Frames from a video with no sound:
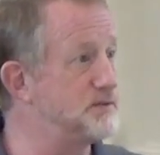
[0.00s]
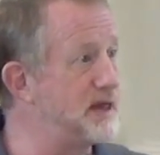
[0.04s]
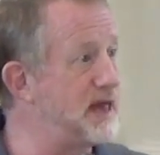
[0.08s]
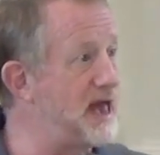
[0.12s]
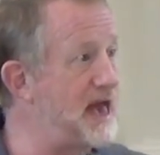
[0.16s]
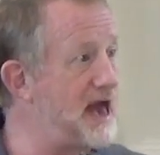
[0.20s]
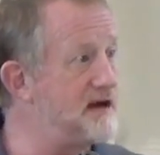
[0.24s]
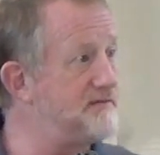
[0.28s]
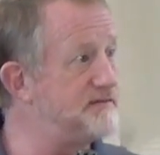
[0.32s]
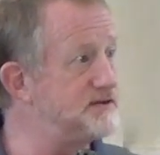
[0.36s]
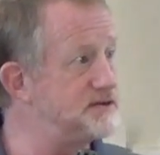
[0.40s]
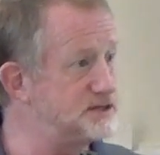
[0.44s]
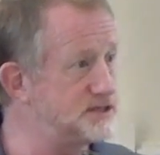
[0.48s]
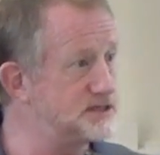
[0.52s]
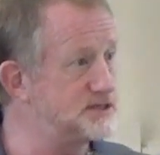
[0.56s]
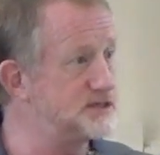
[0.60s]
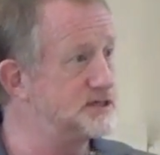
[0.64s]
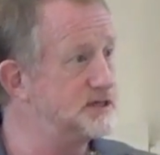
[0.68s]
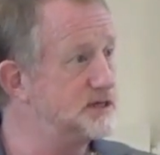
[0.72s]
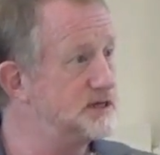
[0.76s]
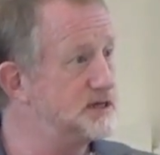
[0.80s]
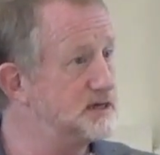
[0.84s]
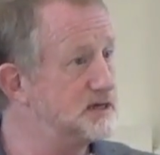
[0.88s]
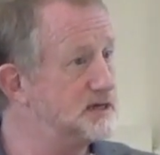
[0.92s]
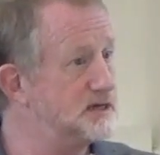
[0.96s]
We have it,
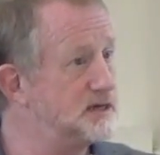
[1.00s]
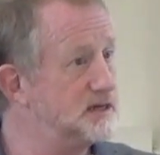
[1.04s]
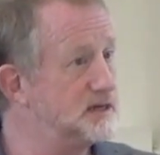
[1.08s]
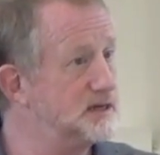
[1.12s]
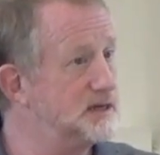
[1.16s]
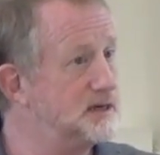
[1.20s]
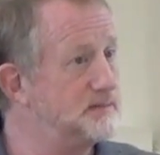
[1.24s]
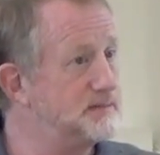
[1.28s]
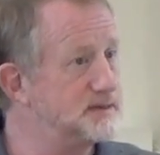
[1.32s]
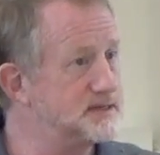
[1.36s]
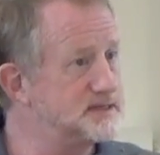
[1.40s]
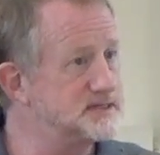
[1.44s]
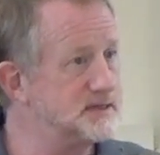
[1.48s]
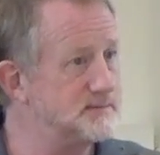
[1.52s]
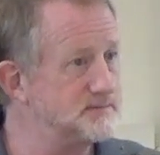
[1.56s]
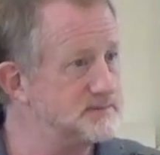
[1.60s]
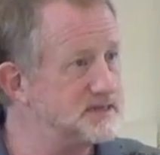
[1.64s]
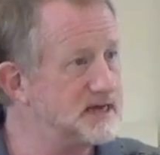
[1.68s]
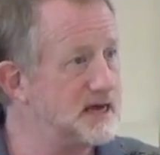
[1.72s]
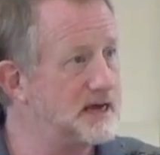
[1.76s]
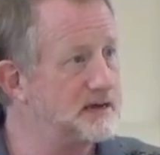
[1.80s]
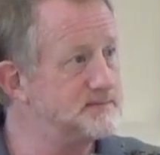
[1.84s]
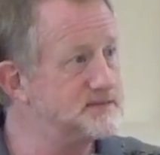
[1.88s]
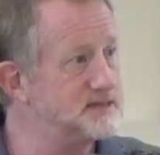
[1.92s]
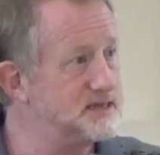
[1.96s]
but
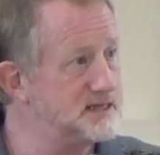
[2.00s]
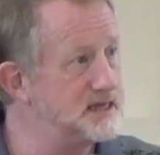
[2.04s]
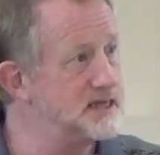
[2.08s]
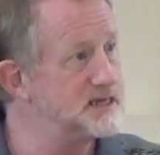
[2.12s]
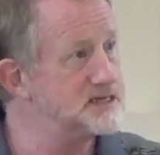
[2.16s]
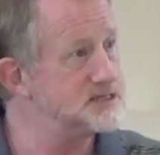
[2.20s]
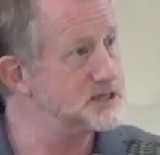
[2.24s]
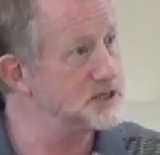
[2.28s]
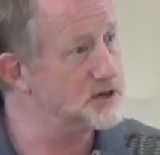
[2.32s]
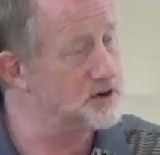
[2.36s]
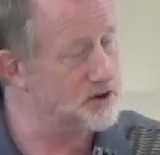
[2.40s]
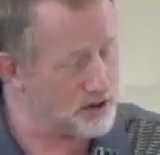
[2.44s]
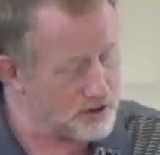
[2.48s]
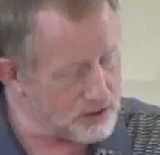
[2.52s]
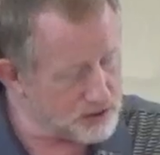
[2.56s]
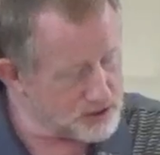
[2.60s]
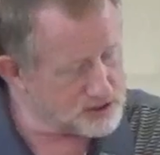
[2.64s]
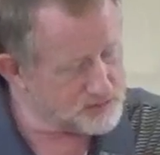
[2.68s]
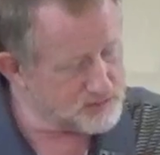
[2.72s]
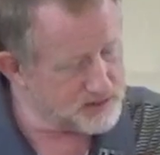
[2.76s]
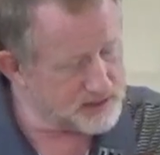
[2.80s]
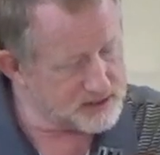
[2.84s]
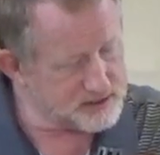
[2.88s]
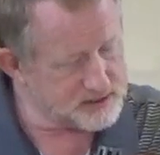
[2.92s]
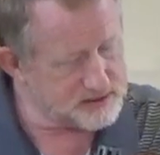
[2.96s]
sometimes it needs
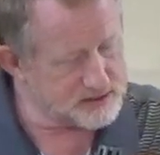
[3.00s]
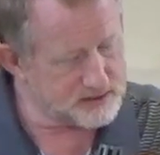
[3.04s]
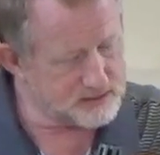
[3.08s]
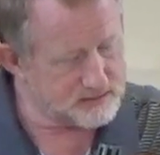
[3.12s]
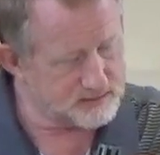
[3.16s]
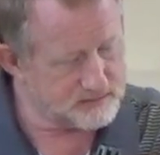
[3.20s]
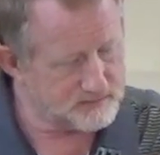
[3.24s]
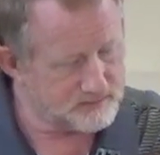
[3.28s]
encouragement.